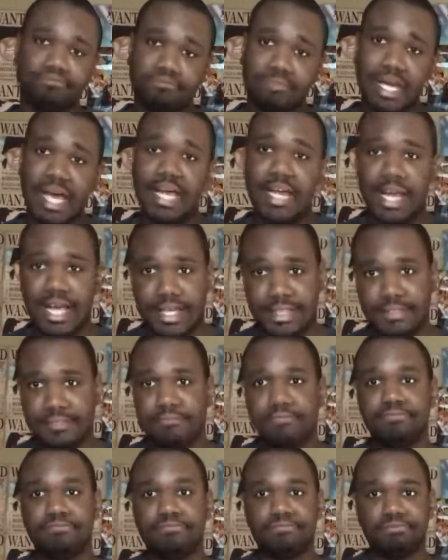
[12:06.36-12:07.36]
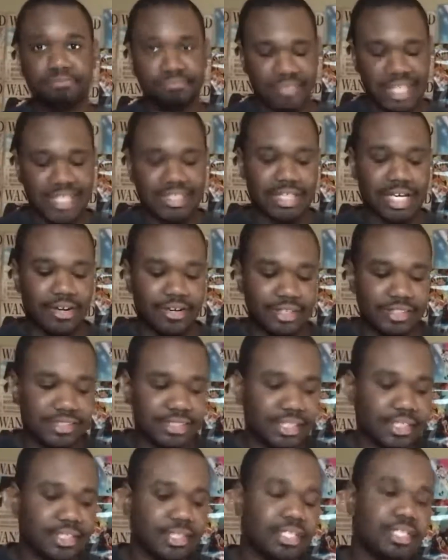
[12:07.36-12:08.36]
badass. That's how I see
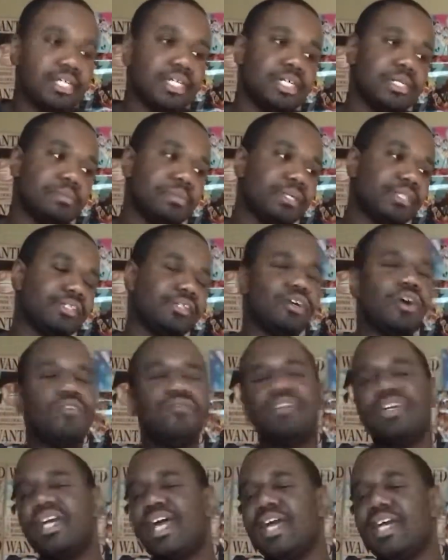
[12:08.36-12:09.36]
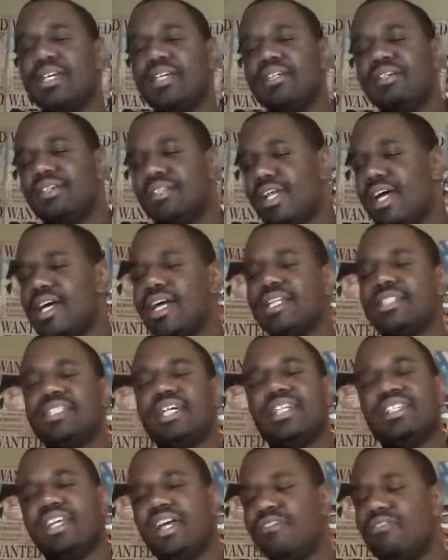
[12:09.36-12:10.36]
it. But the OVA, like I
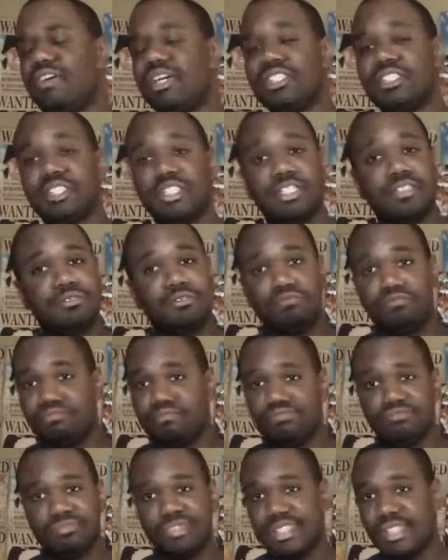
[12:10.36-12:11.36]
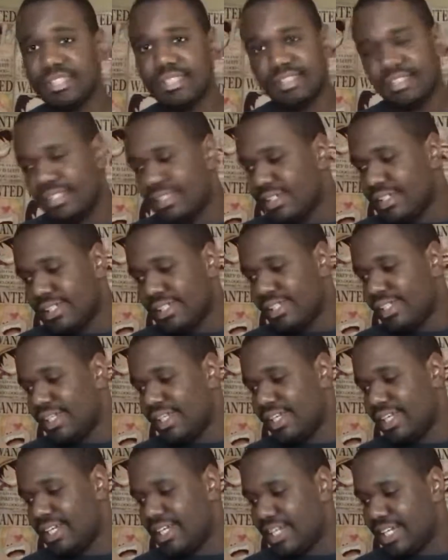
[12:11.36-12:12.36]
said, they rushed it.
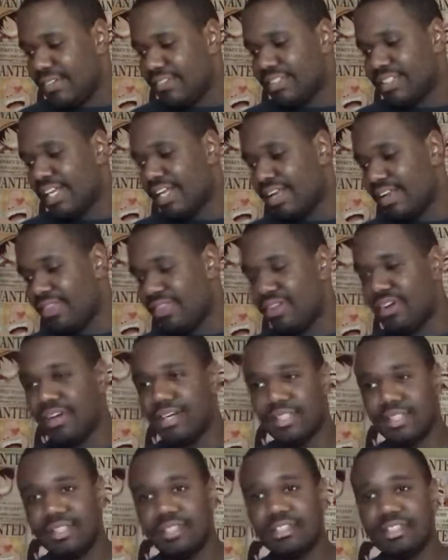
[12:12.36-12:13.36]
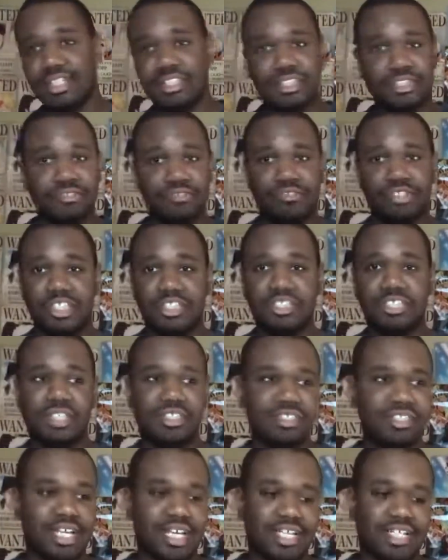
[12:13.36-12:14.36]
They didn't give us a lot of thought. They just rushed
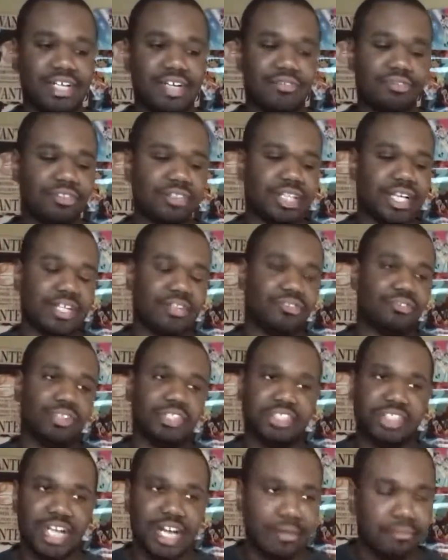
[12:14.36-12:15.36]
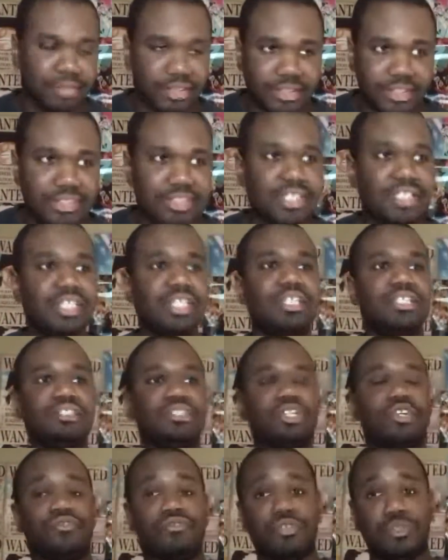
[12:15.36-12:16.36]
it, like covering like 3 chapters.
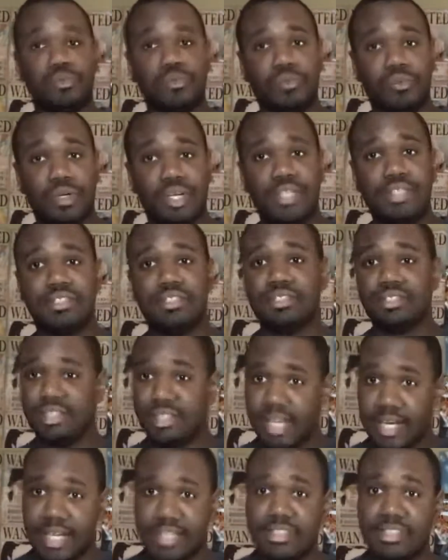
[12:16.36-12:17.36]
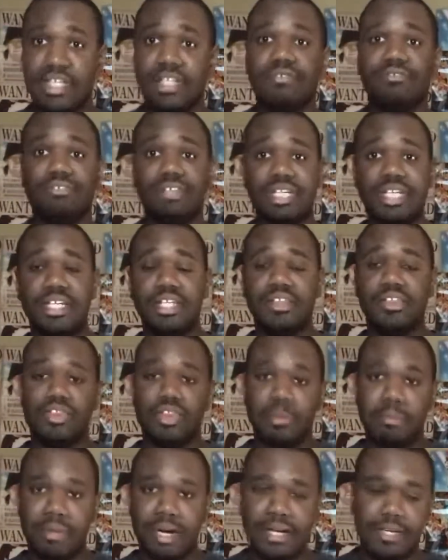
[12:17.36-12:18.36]
So if you want, like I said, read
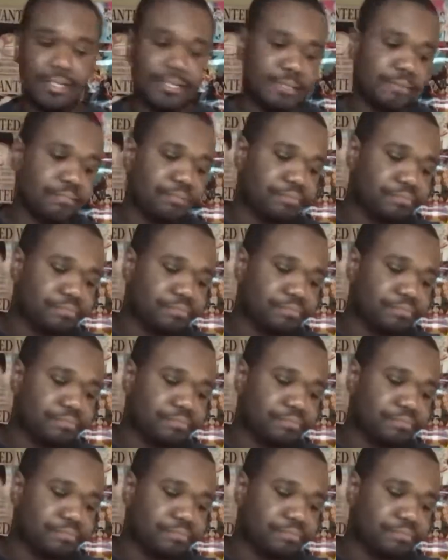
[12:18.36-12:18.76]
the manga.